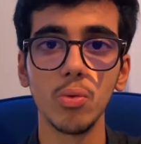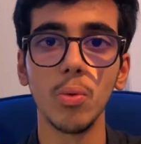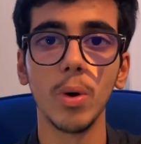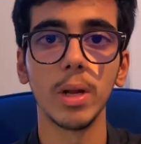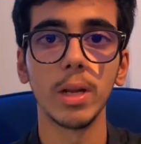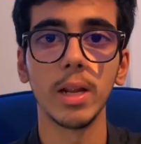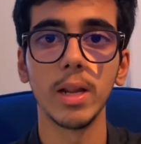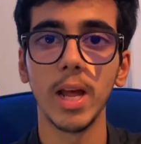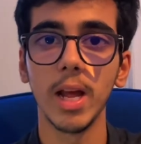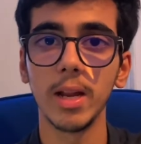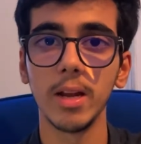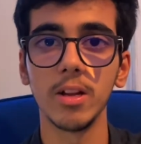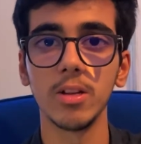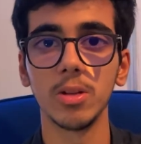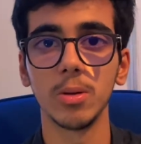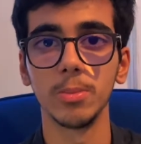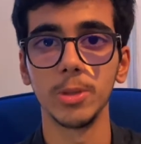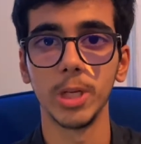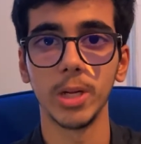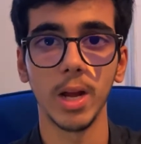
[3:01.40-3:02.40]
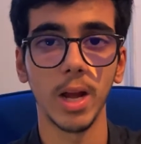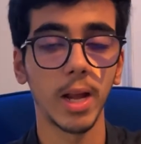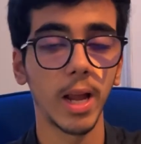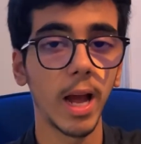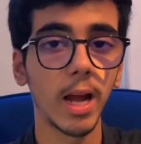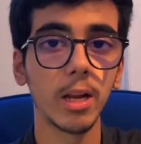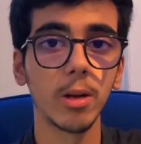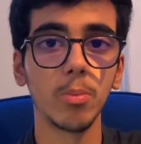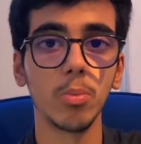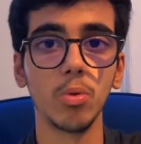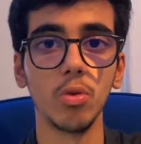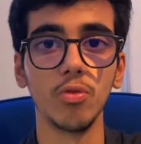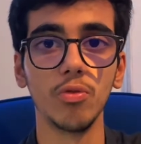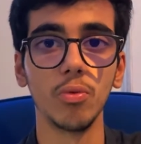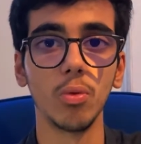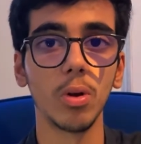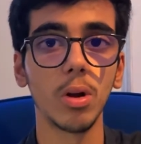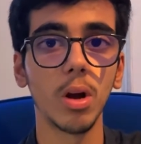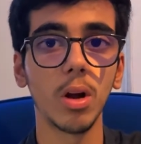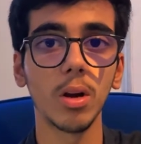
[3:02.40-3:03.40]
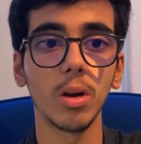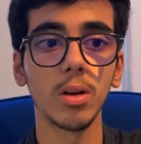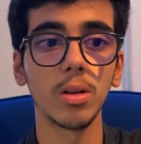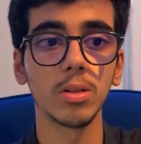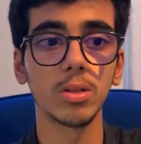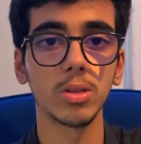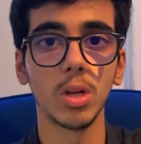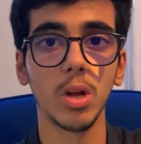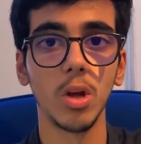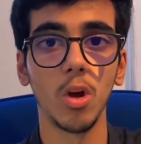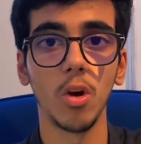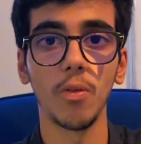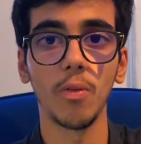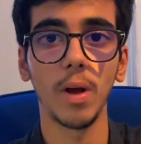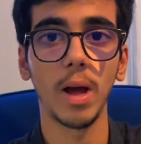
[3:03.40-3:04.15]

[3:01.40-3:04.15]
well in any subject, I can improve regardless of